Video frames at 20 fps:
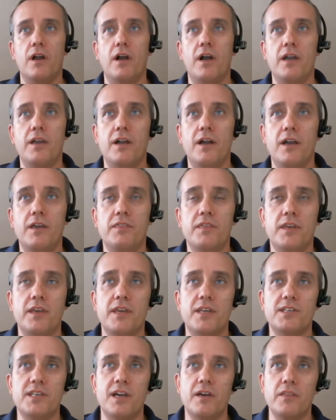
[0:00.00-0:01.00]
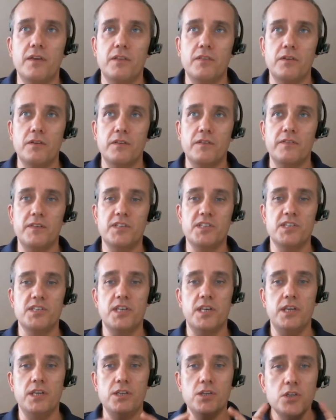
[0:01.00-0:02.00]
I think is out there, that this
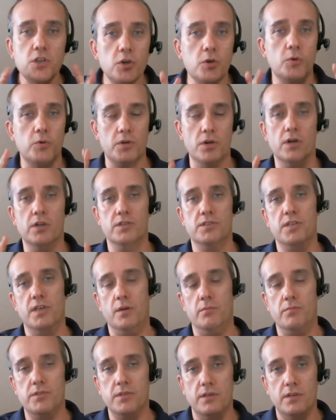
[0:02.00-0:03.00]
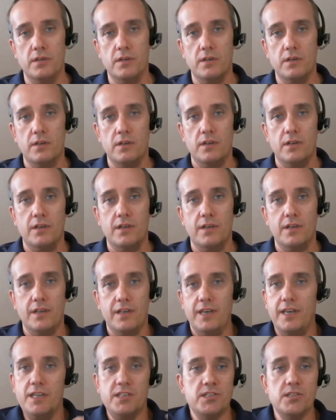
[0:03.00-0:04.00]
is a new concept.
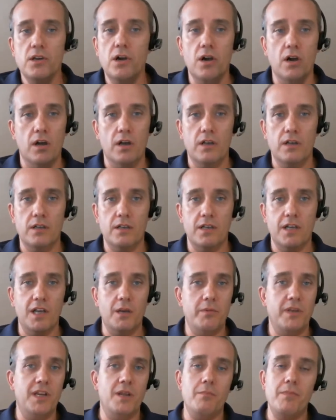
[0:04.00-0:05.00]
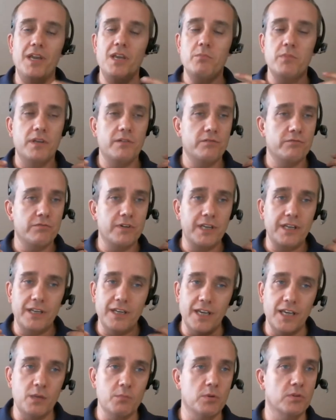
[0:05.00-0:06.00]
It's not. I mean, it may be
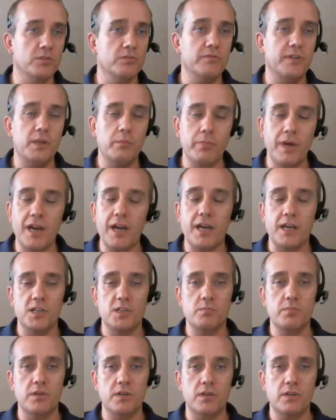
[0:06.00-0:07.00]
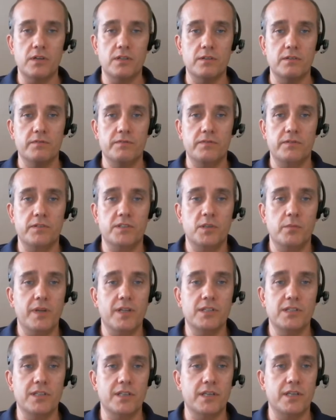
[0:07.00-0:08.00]
re-enabled and rebadged, but
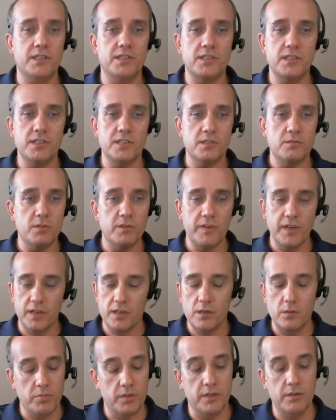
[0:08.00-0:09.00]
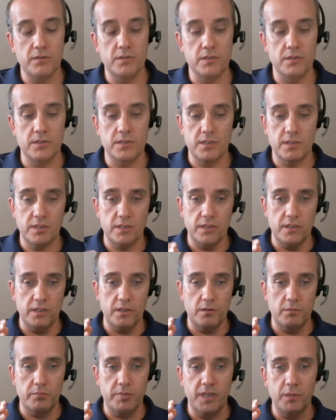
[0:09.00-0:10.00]
fundamentally, since we've had computers and
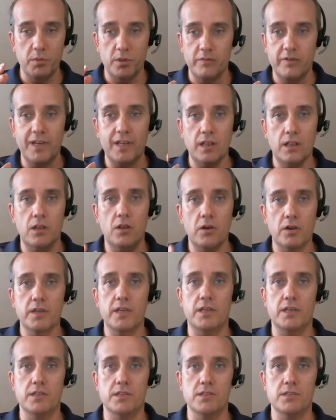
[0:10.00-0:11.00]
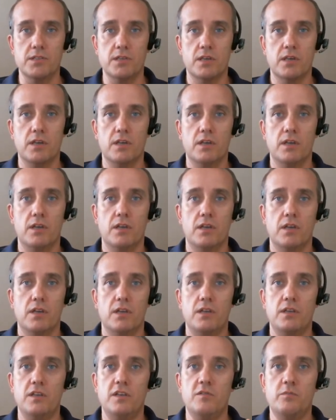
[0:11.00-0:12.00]
people have had logins,
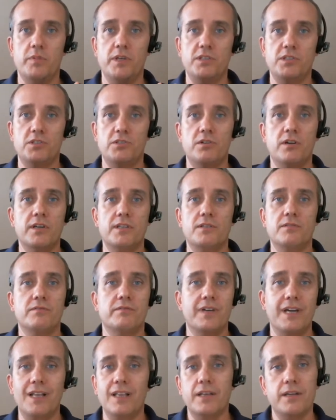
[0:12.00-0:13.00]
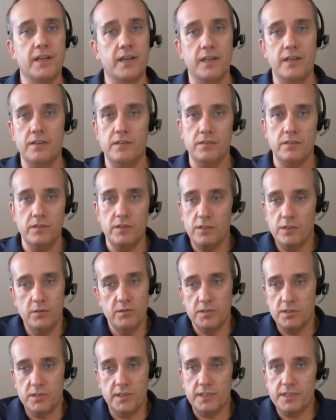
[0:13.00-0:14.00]
you've been trying to validate the
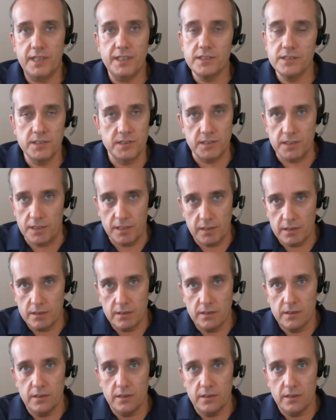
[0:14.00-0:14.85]
user's identity.